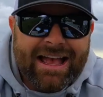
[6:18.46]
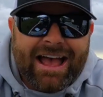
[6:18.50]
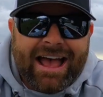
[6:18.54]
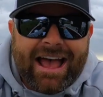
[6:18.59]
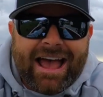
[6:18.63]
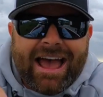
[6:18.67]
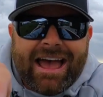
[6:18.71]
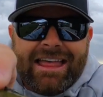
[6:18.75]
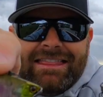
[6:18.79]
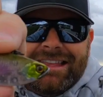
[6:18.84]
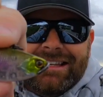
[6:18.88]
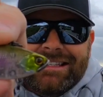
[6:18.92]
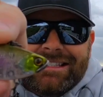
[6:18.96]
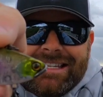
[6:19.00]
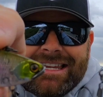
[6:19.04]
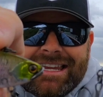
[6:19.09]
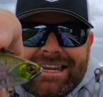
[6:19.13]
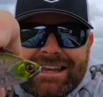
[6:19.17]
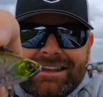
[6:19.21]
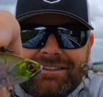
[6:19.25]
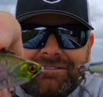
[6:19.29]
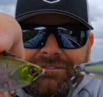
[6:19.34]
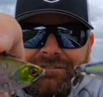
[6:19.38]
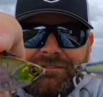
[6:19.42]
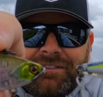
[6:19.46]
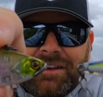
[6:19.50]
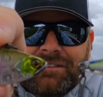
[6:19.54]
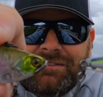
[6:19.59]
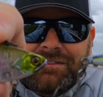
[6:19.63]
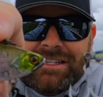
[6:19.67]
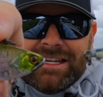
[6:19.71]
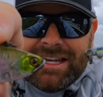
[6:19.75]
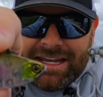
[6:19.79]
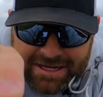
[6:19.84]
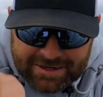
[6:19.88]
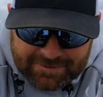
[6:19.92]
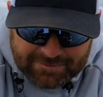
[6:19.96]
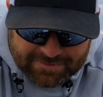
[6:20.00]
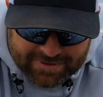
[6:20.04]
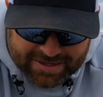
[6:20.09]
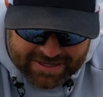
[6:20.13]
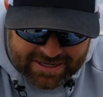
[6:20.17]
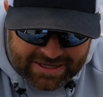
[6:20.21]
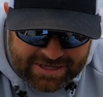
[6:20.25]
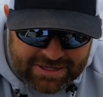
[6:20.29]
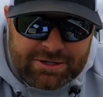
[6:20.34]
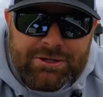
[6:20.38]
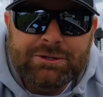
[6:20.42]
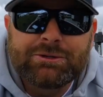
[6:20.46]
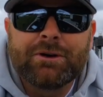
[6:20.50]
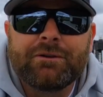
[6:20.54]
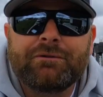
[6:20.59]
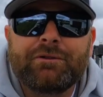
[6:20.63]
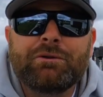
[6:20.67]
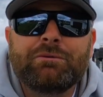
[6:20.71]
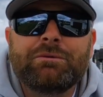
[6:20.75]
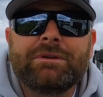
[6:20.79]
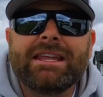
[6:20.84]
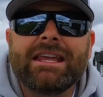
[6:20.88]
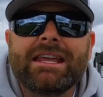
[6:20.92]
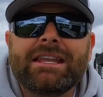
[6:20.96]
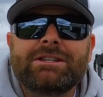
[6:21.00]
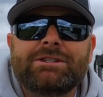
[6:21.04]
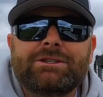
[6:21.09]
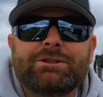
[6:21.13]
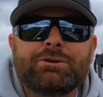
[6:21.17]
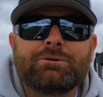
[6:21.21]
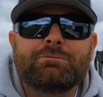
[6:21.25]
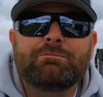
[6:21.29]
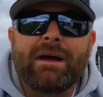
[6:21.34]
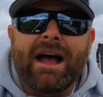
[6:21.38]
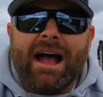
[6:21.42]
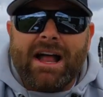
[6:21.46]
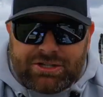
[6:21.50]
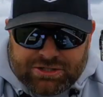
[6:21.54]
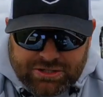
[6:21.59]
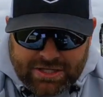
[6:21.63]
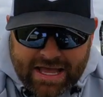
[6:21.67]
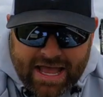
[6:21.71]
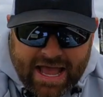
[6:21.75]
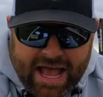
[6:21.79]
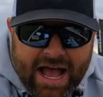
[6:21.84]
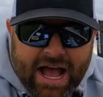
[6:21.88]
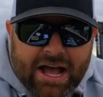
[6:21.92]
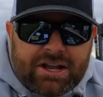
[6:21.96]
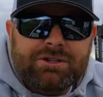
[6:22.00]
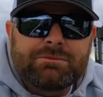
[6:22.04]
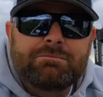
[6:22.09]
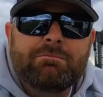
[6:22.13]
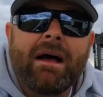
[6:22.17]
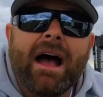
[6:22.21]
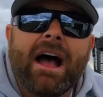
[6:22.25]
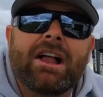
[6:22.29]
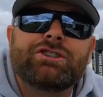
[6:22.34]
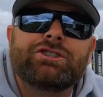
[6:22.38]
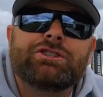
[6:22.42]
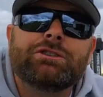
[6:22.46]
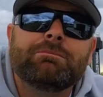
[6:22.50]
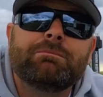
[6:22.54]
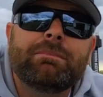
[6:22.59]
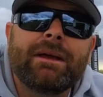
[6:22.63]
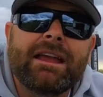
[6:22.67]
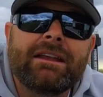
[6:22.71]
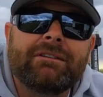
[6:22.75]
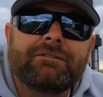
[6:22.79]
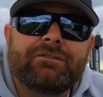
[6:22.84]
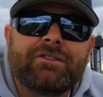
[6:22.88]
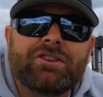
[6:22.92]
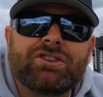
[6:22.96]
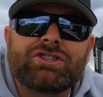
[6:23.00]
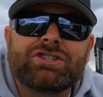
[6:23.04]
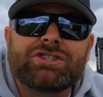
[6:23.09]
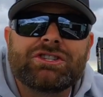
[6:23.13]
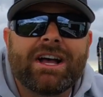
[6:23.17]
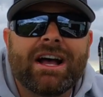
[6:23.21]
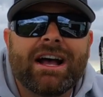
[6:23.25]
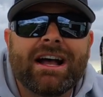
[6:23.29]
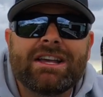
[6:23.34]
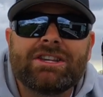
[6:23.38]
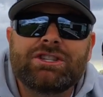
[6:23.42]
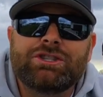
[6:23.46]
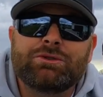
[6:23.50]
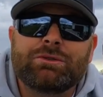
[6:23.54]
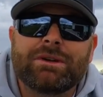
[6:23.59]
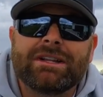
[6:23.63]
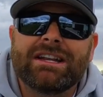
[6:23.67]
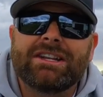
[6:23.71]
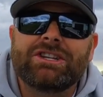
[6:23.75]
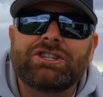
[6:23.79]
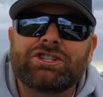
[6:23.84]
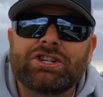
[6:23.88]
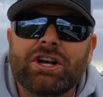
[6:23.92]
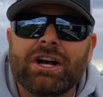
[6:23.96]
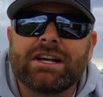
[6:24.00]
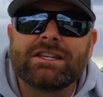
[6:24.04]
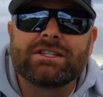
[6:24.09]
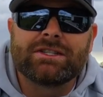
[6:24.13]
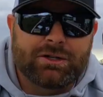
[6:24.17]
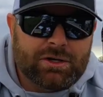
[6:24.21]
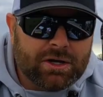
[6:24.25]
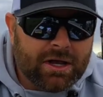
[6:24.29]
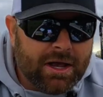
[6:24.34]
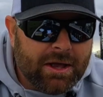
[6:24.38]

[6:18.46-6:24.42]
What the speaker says: and the TN50. So if you need to match the hatch, match your bait fish size, you can adjust